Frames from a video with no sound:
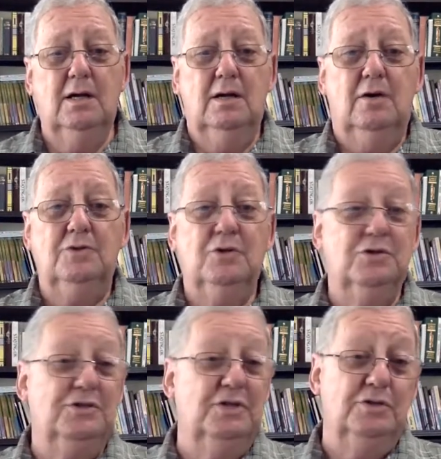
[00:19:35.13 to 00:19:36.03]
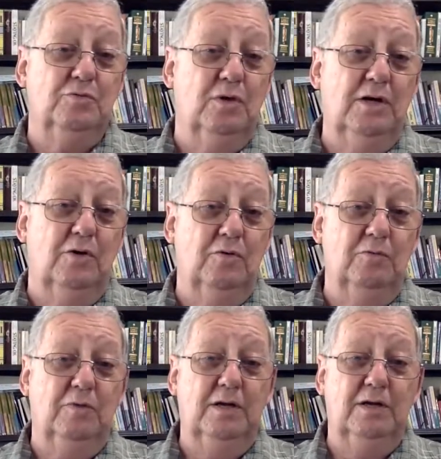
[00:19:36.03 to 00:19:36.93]
Our church does well when
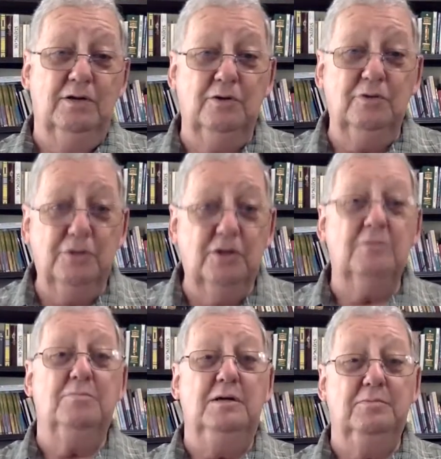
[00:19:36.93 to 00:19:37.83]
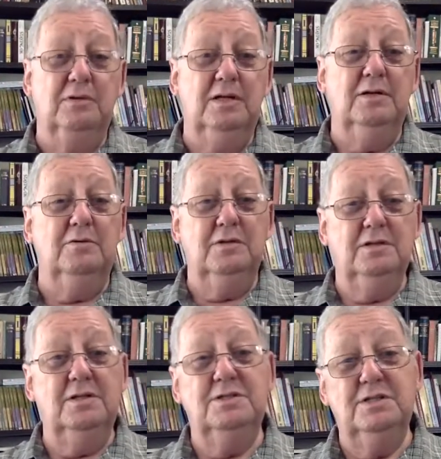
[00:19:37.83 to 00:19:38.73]
we include young people in on the
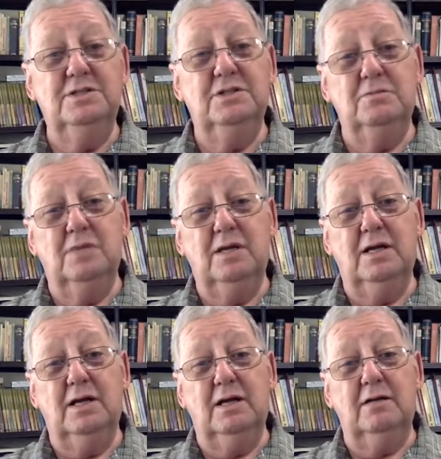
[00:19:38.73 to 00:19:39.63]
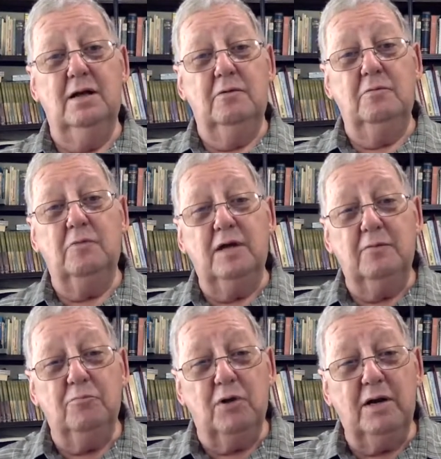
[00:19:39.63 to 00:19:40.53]
decision making, and when we
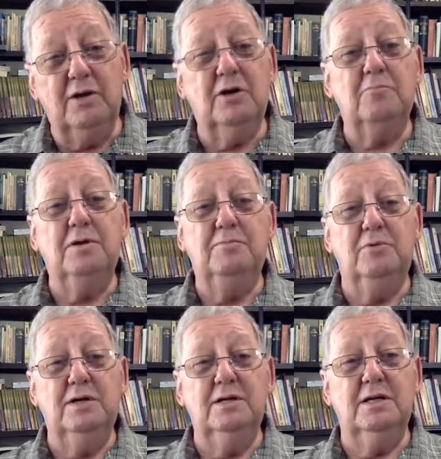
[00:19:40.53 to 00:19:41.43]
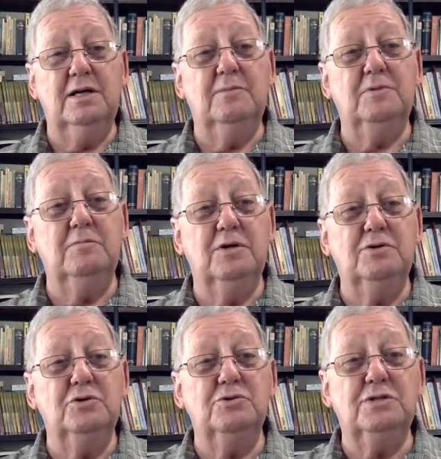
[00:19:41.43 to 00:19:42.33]
bring young people in to help them
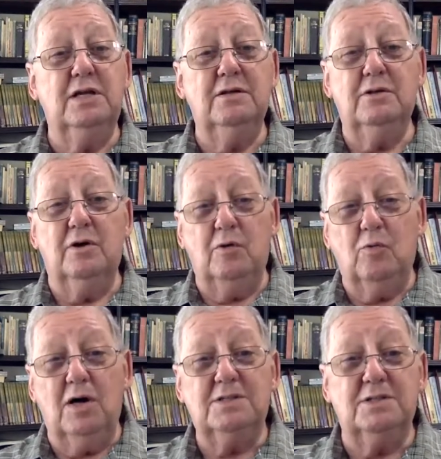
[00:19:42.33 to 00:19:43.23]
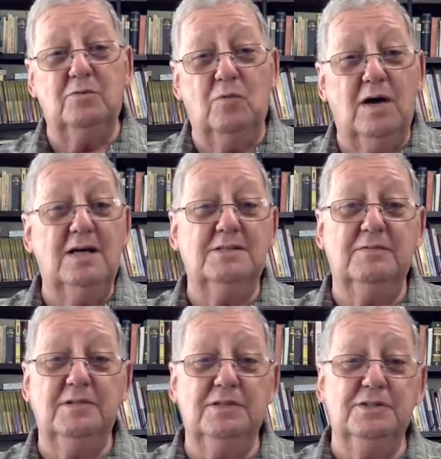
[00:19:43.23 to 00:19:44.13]
understand the whats and whys
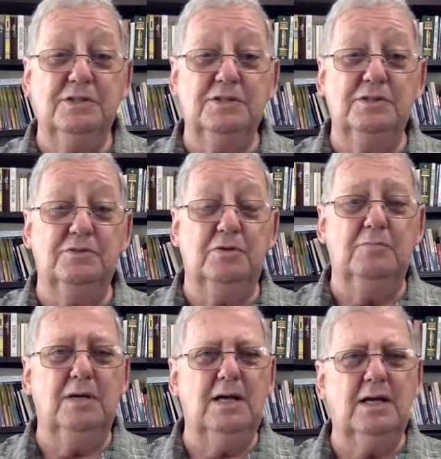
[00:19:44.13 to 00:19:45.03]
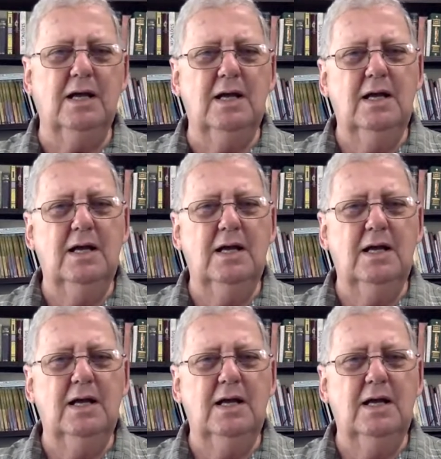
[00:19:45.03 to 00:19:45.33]
of the decisions we make.